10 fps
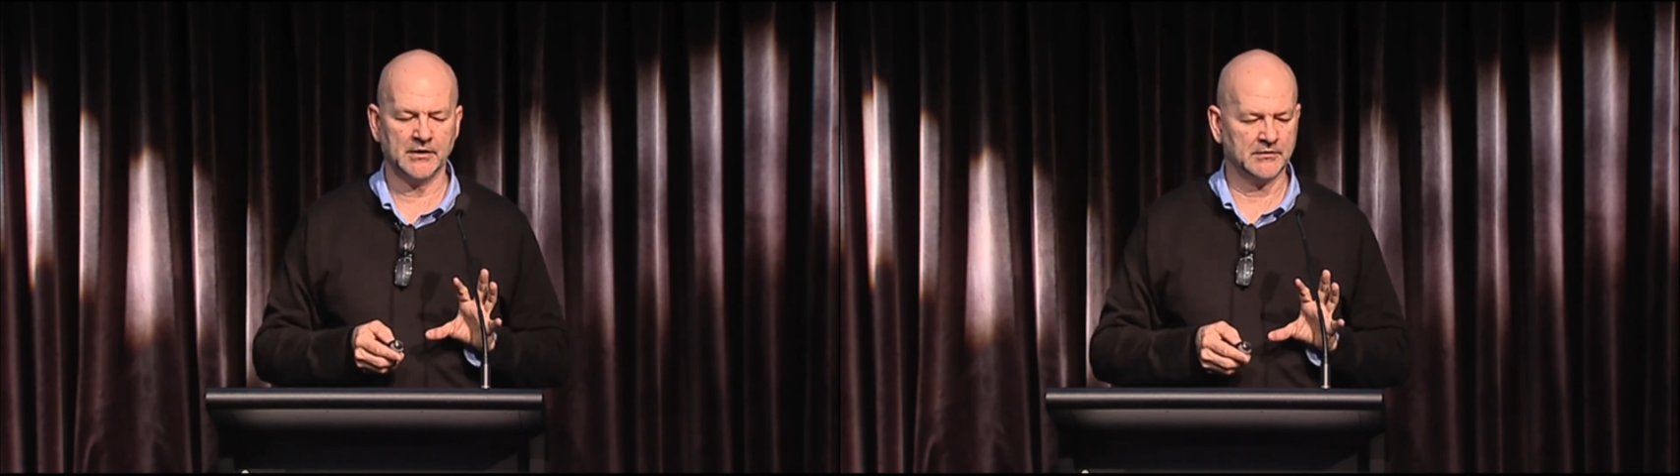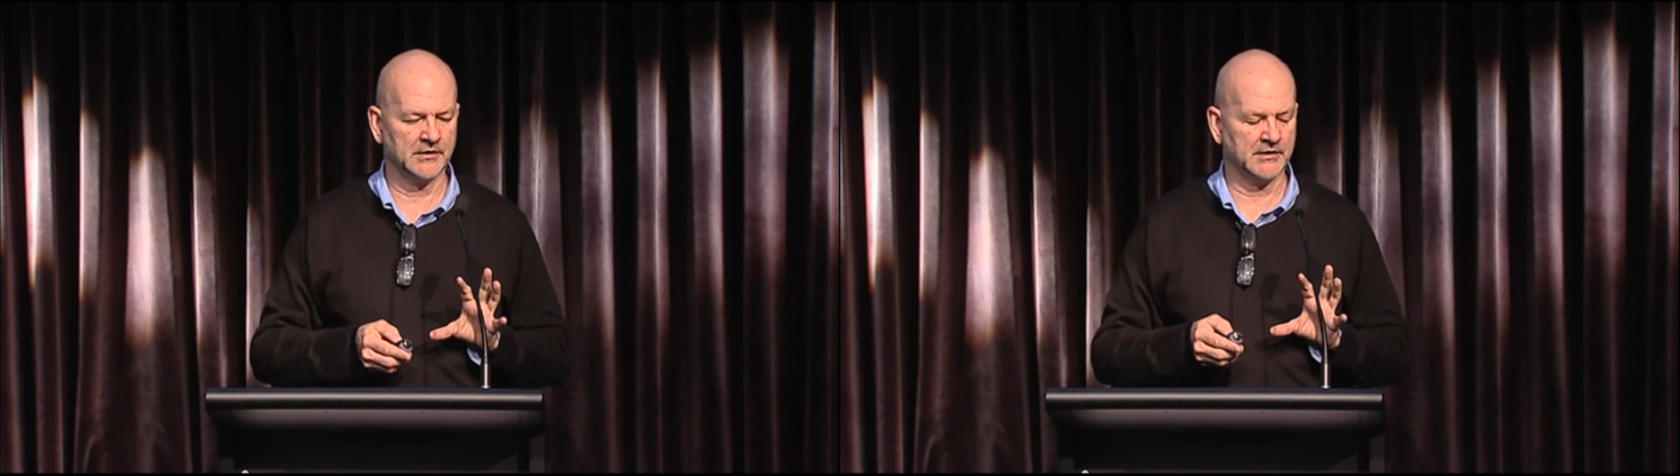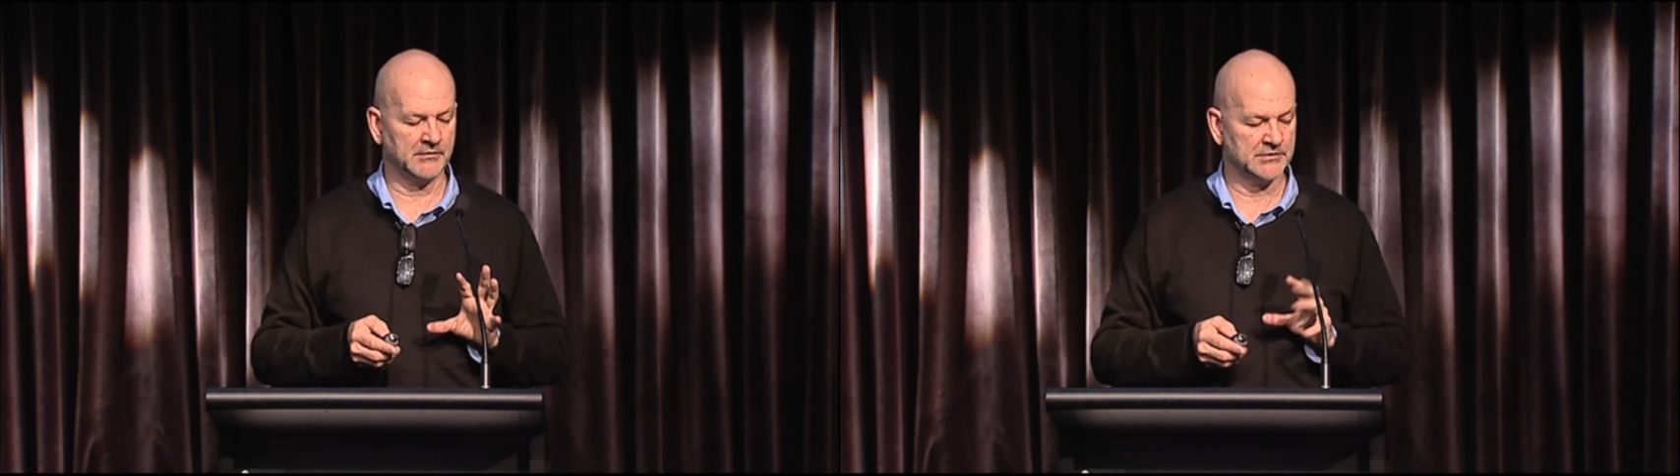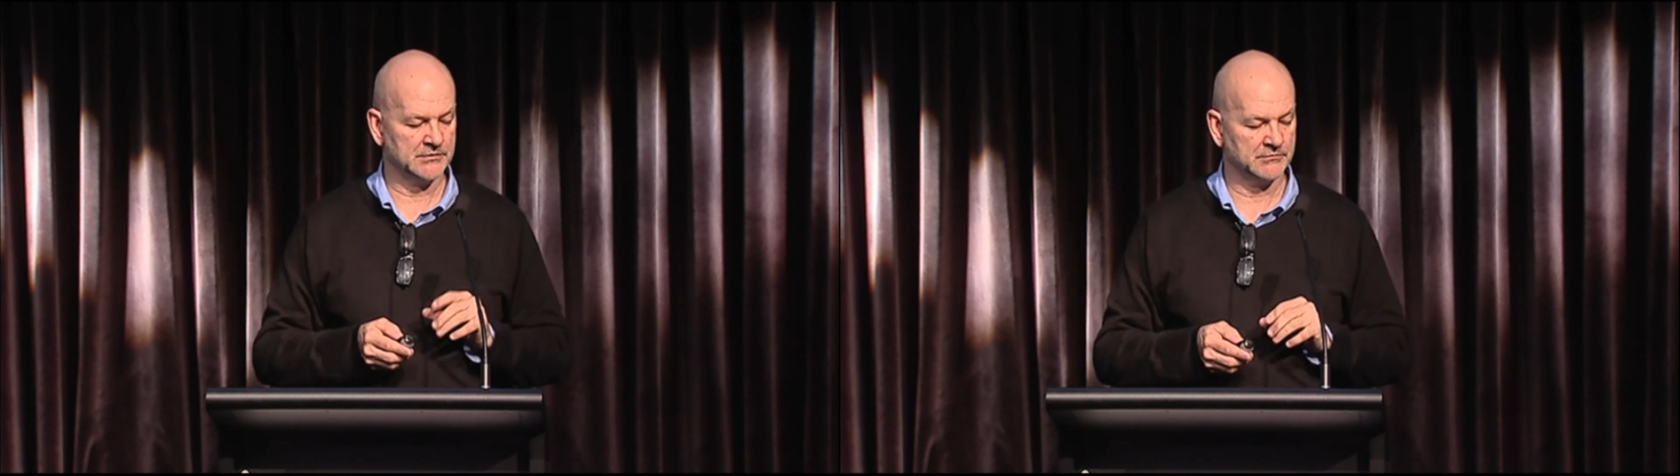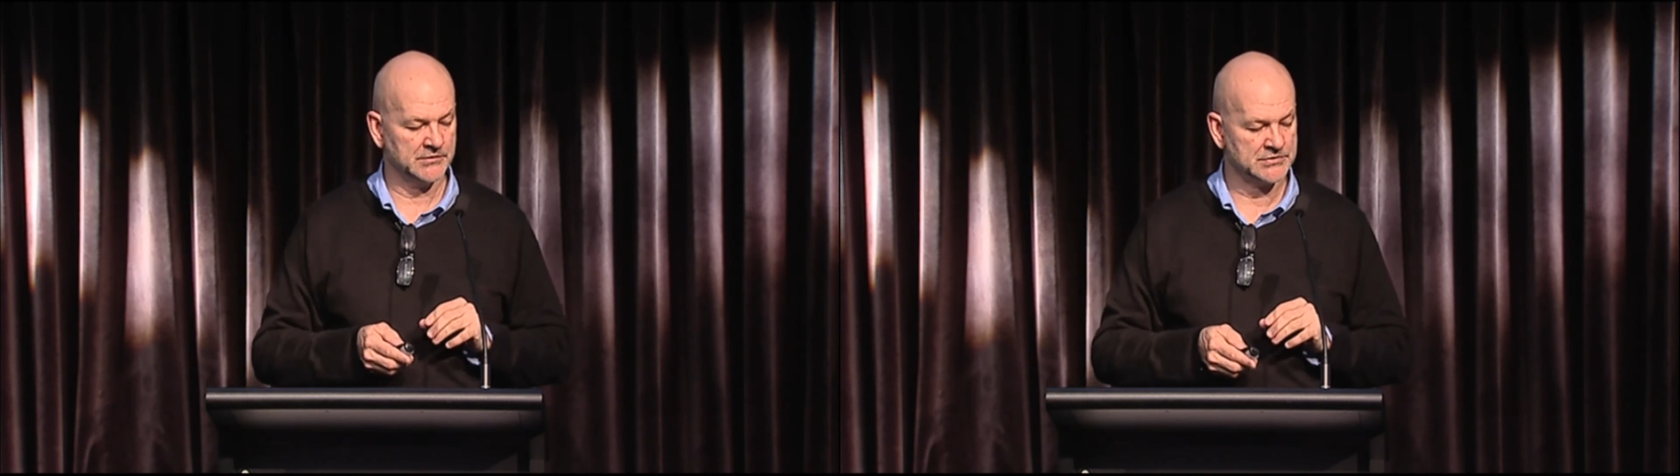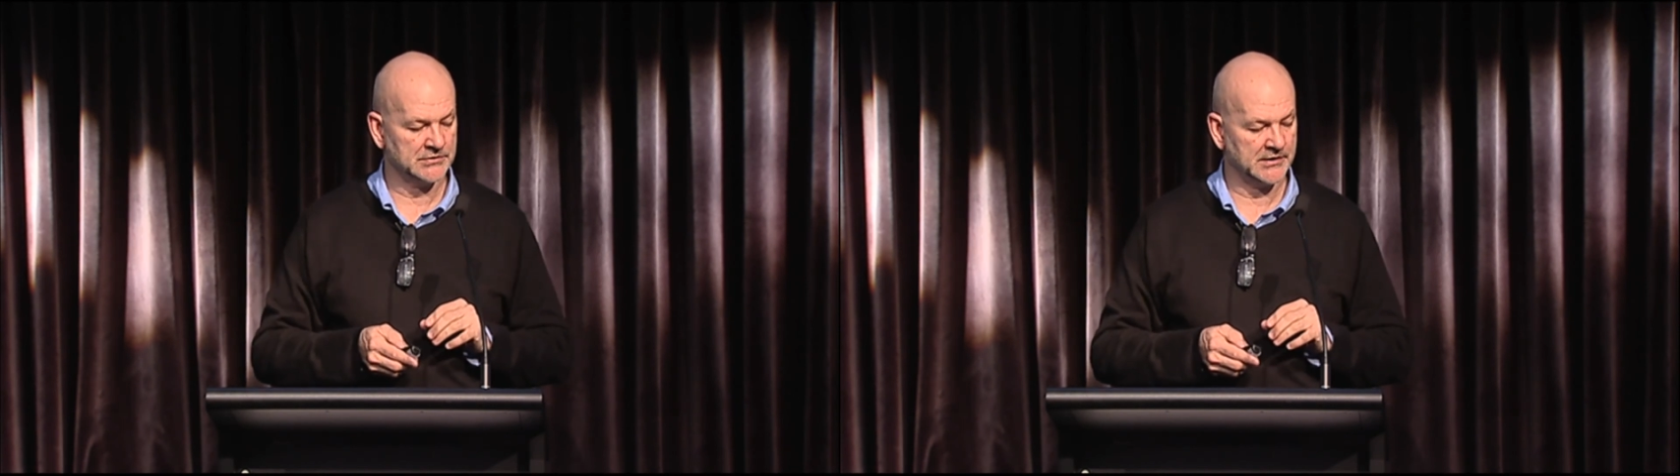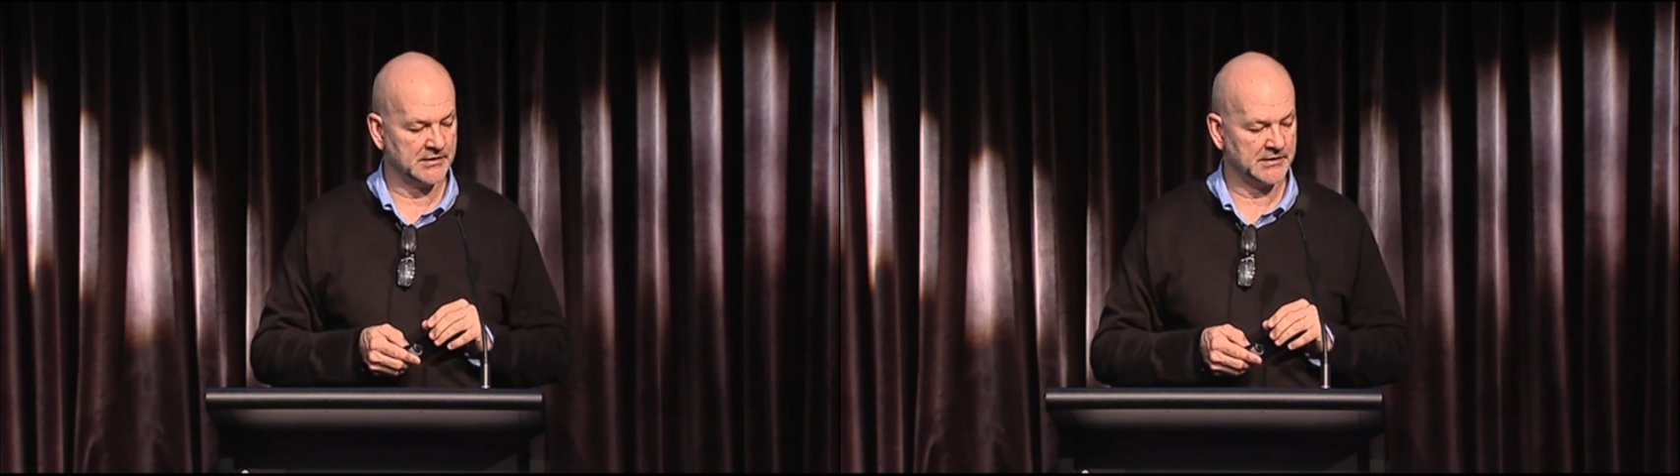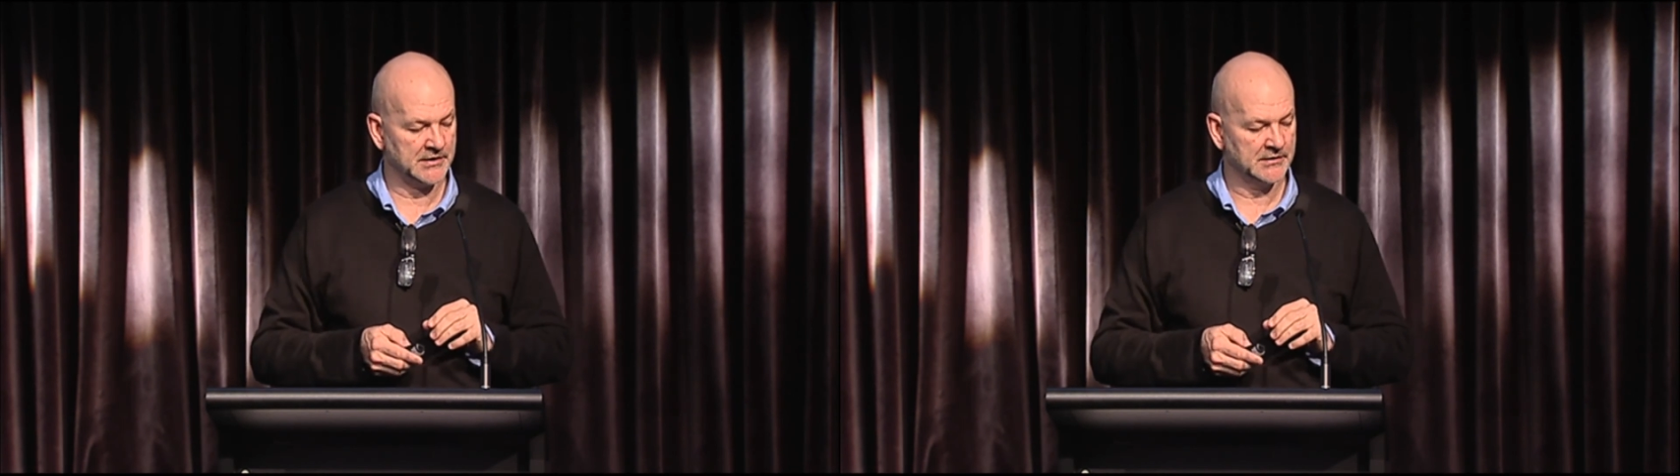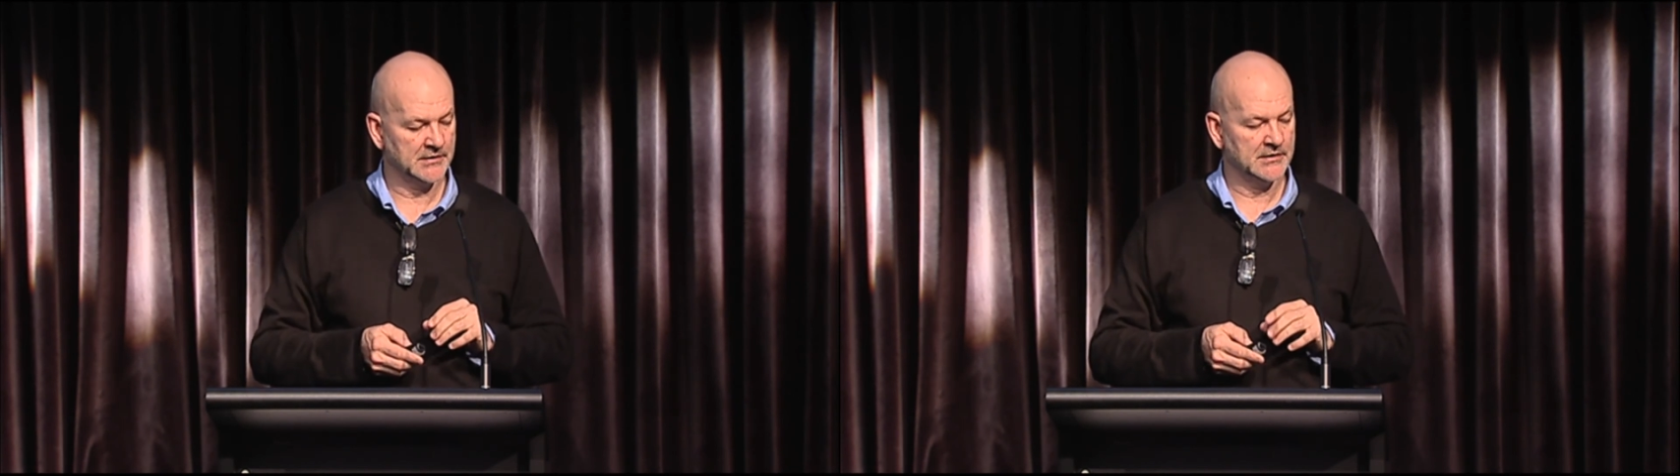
local area to a regional area